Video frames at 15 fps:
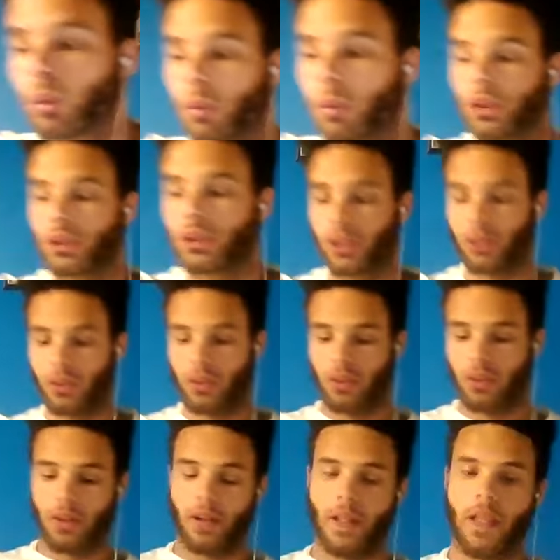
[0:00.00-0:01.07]
where was he?
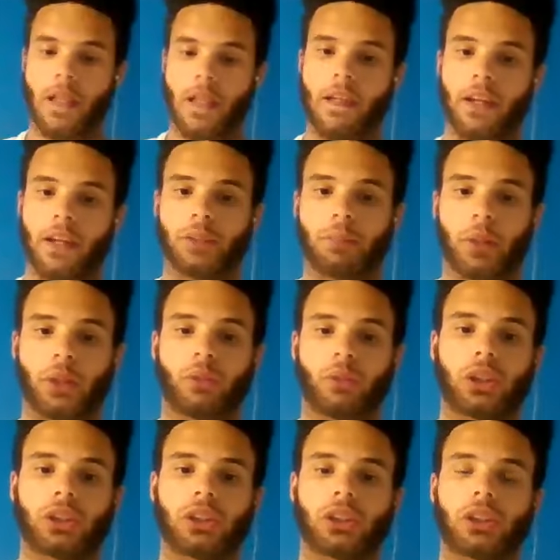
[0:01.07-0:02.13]
Is my
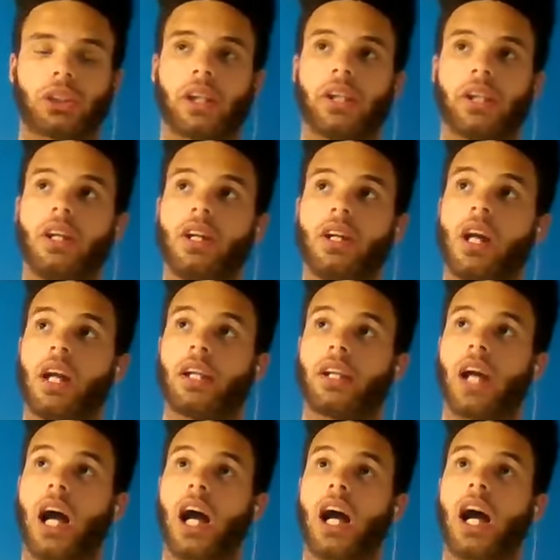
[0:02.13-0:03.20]
question. It's like,
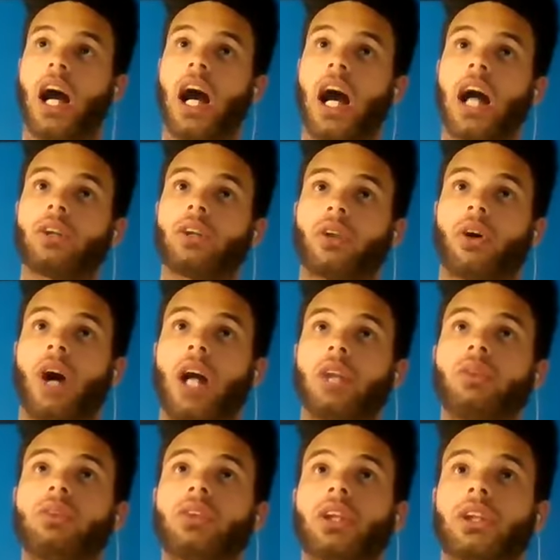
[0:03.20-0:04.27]
I don't know. I
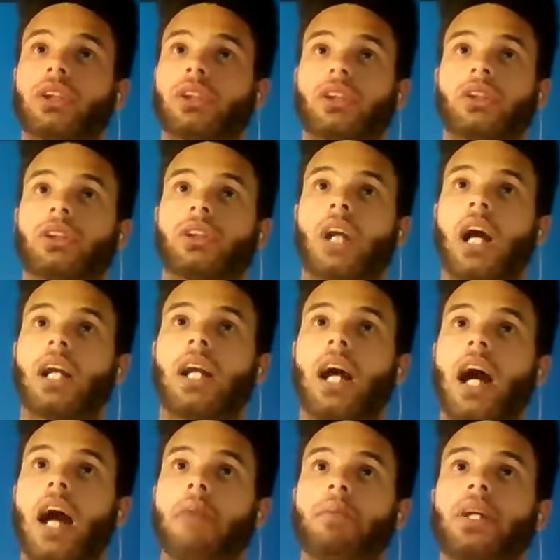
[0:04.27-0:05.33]
don't think this is.
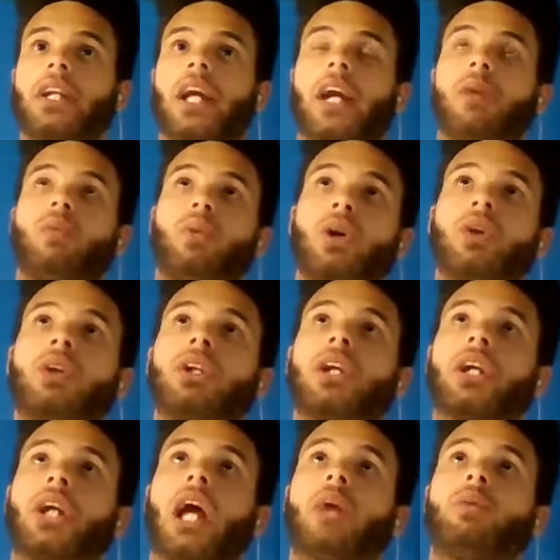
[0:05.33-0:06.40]
I mean, it
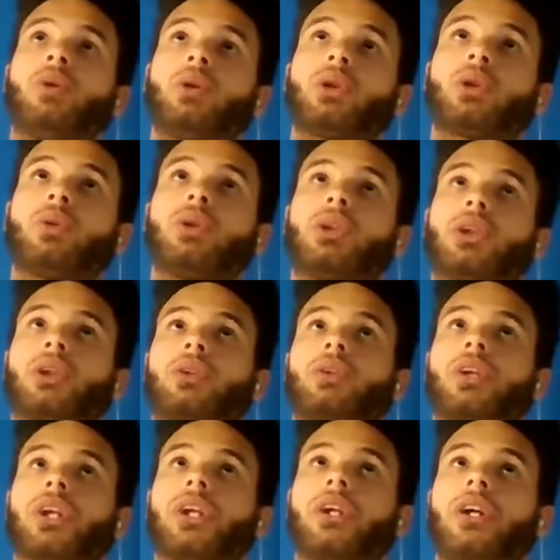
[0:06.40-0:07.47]
will to a
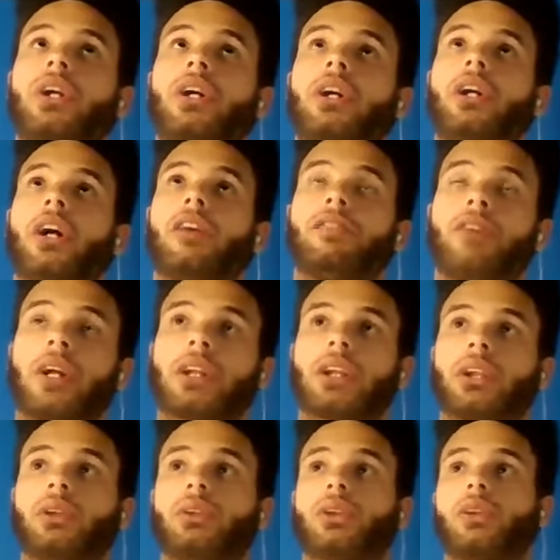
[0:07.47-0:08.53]
degree affect the
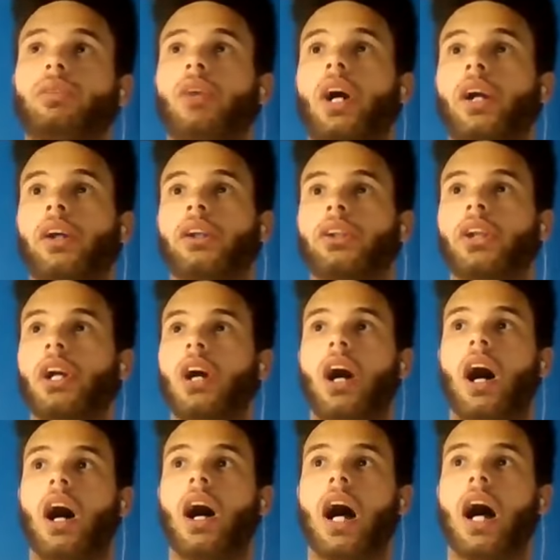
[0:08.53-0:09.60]
Houston Rockets.
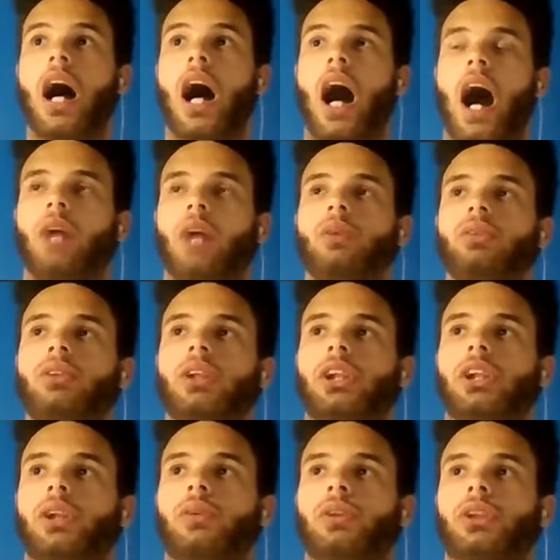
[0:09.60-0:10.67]
I don't
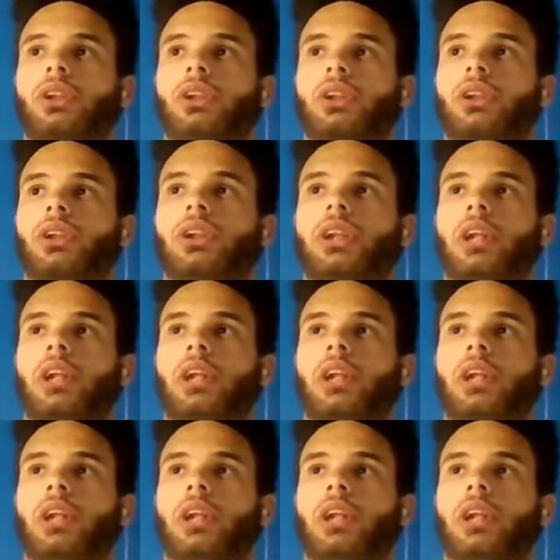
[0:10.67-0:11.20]
think he was as good